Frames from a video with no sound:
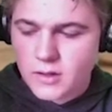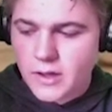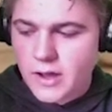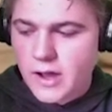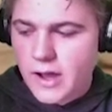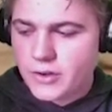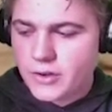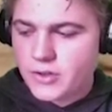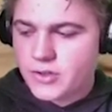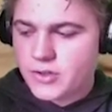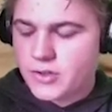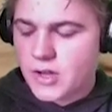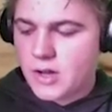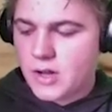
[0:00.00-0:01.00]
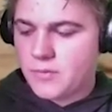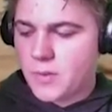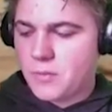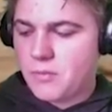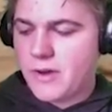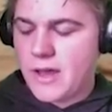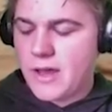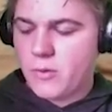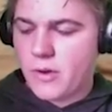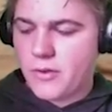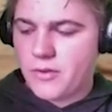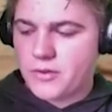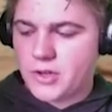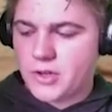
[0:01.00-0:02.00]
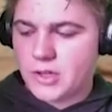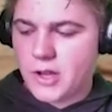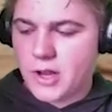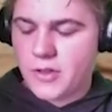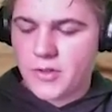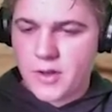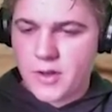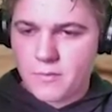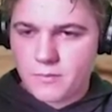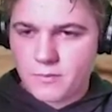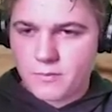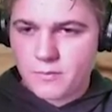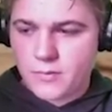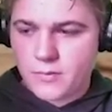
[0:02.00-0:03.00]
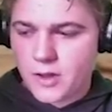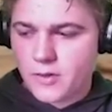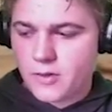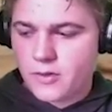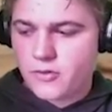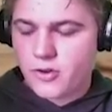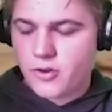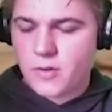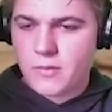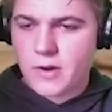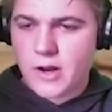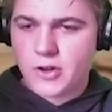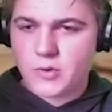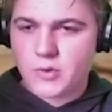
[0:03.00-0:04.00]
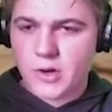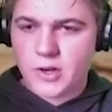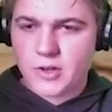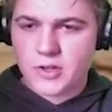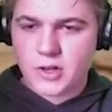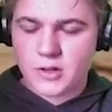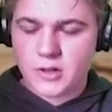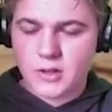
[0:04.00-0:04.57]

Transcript: Yeah, I just the plan wasn't to look at them in this stream, but I just wanted to.